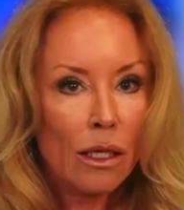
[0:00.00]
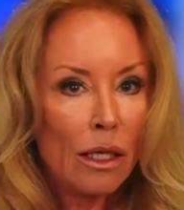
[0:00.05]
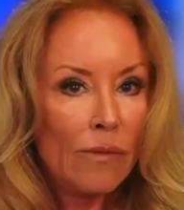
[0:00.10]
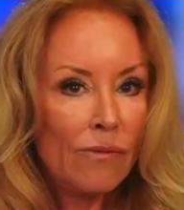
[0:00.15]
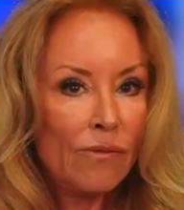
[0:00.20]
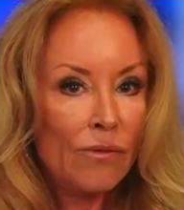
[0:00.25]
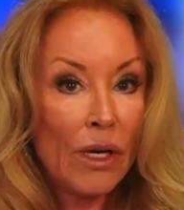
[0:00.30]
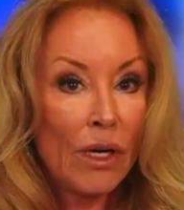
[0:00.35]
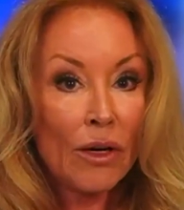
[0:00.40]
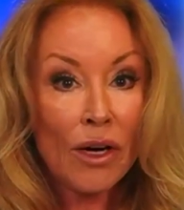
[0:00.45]

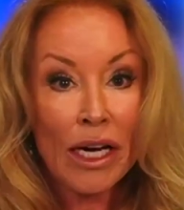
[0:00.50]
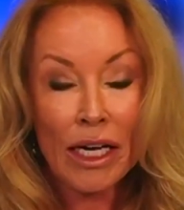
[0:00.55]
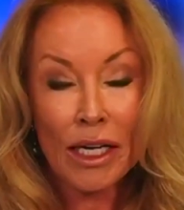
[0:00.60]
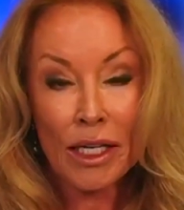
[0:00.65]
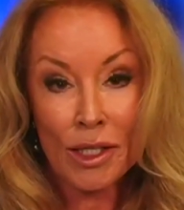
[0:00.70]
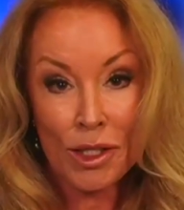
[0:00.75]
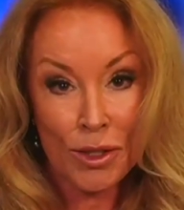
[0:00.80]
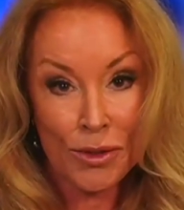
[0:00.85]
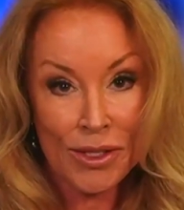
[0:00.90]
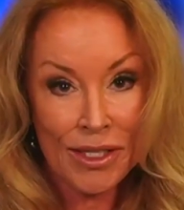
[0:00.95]
very
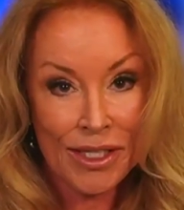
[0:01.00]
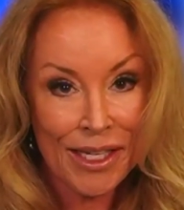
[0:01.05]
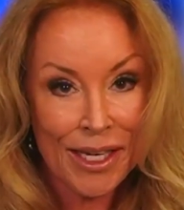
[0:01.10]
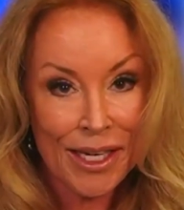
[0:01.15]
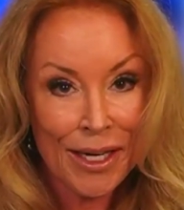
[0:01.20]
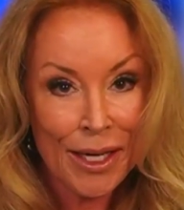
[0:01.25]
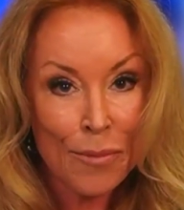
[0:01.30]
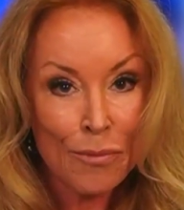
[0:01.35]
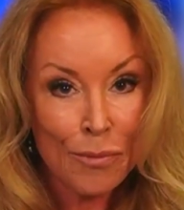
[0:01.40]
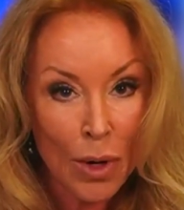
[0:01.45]

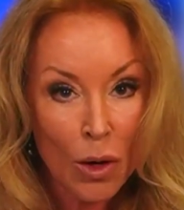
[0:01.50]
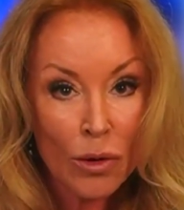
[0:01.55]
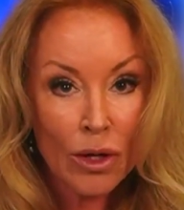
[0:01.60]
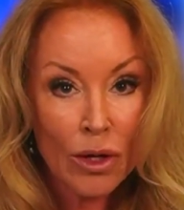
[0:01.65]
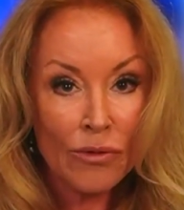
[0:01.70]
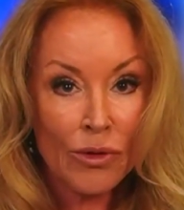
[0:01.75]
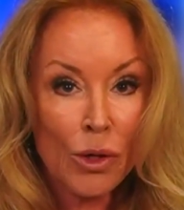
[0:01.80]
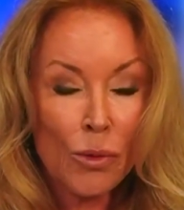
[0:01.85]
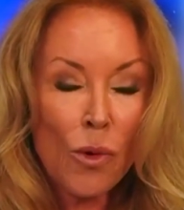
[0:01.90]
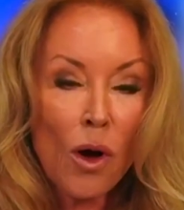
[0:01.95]
interesting, and both
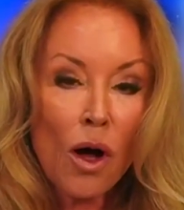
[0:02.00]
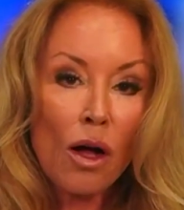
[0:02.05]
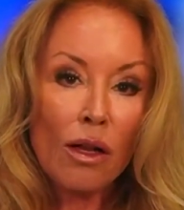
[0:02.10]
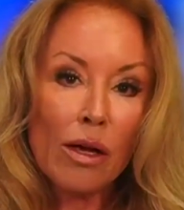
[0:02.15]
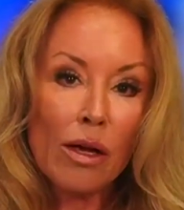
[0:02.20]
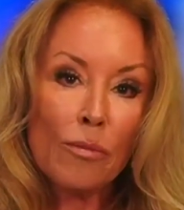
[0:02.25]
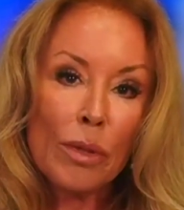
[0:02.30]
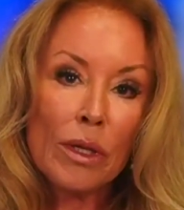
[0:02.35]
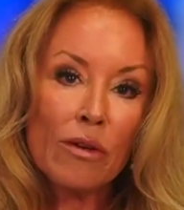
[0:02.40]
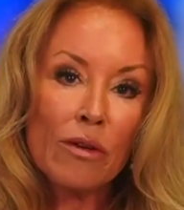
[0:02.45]
of you all
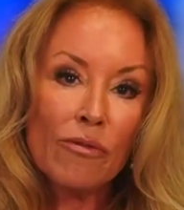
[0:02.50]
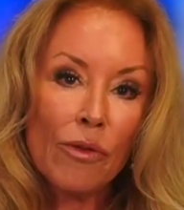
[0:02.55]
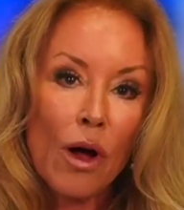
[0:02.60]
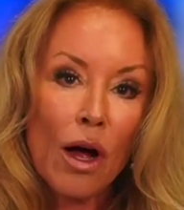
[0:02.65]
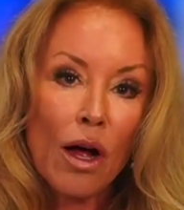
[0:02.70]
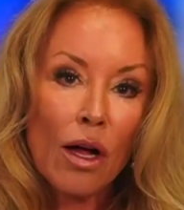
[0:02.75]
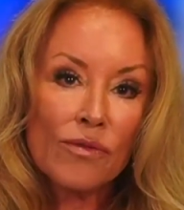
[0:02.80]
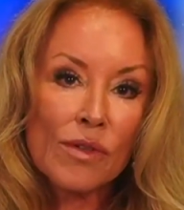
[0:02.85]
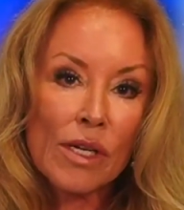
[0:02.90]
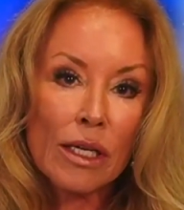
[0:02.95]
have been
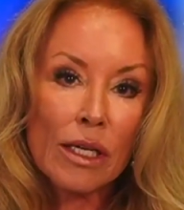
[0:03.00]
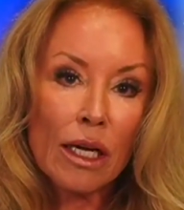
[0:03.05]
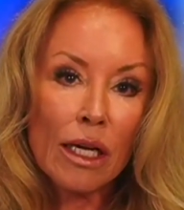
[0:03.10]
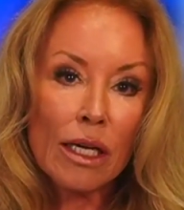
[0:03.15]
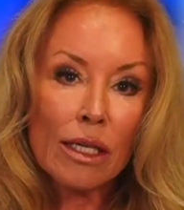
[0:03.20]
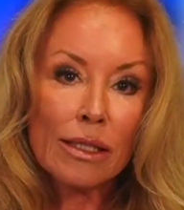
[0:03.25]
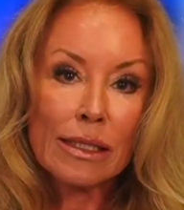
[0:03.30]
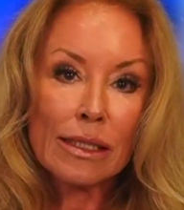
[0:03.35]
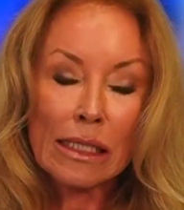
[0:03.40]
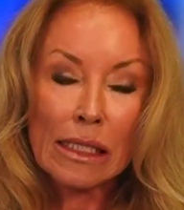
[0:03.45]
involved in
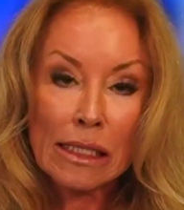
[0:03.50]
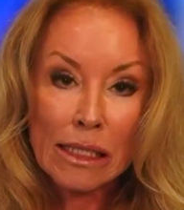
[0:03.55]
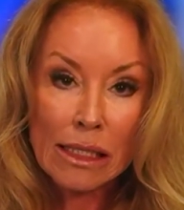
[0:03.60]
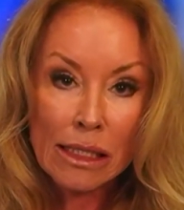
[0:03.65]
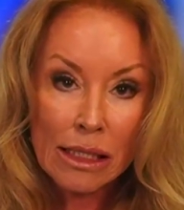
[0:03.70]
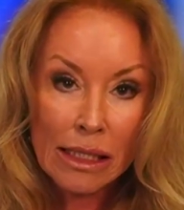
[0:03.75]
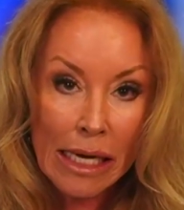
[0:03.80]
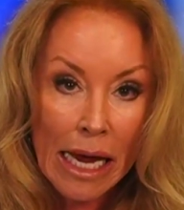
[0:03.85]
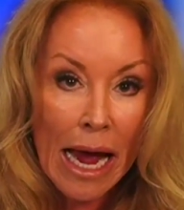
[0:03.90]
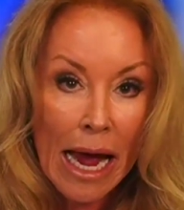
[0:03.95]
it since
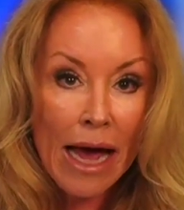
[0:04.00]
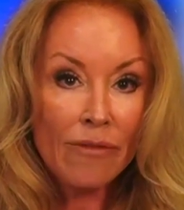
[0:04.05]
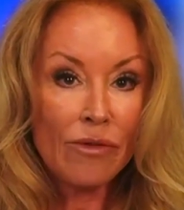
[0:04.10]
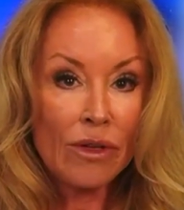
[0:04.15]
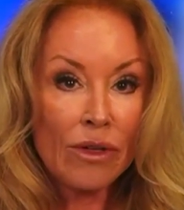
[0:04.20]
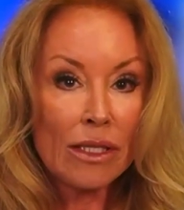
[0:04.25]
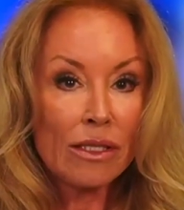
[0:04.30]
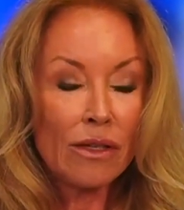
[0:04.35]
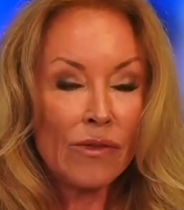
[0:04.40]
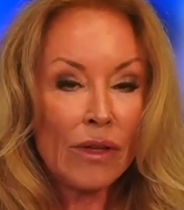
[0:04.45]
the
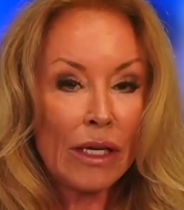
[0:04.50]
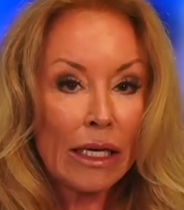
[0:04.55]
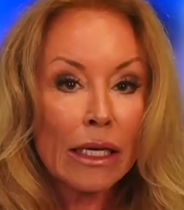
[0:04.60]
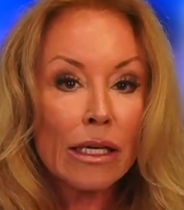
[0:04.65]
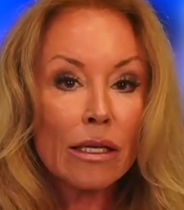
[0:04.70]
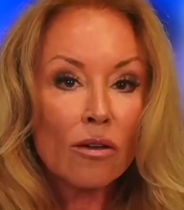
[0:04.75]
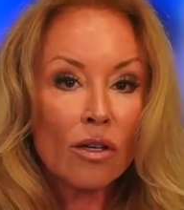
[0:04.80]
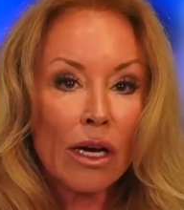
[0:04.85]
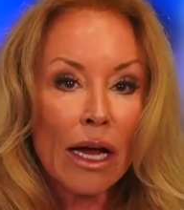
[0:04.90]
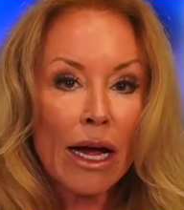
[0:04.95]
advent of the
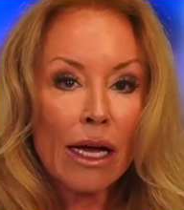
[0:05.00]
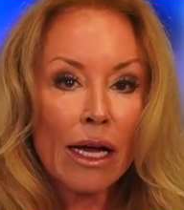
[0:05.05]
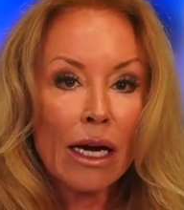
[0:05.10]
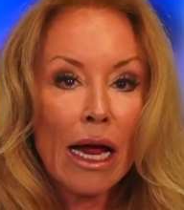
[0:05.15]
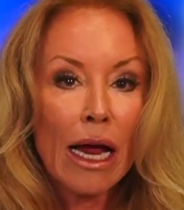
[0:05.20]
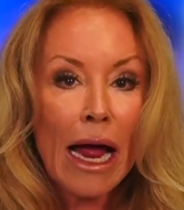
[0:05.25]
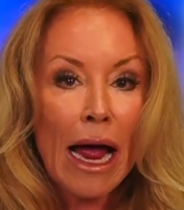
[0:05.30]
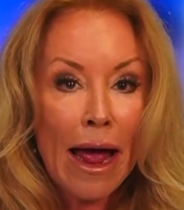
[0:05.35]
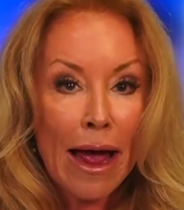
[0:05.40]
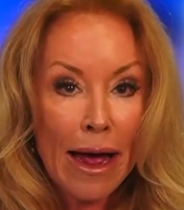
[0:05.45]
internet,
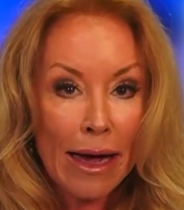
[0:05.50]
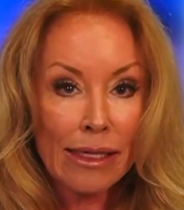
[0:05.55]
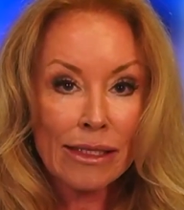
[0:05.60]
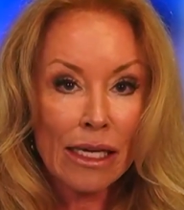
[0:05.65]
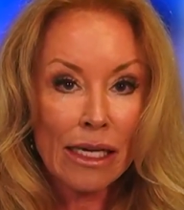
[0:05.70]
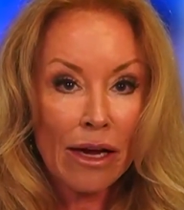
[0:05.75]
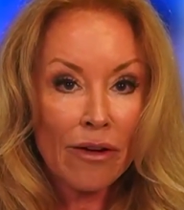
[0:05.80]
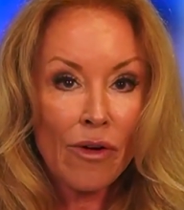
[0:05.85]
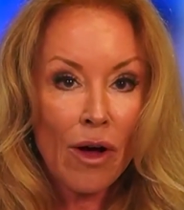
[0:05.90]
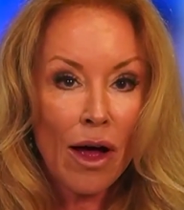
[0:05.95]
as
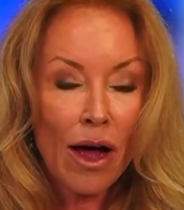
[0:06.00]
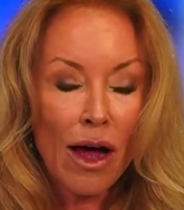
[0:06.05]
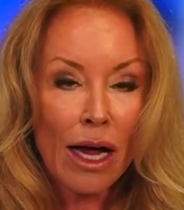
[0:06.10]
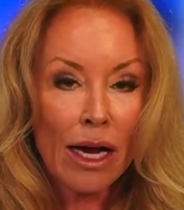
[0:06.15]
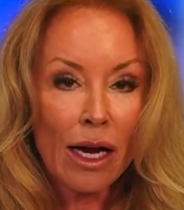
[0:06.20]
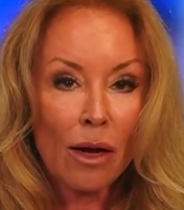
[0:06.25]
have I.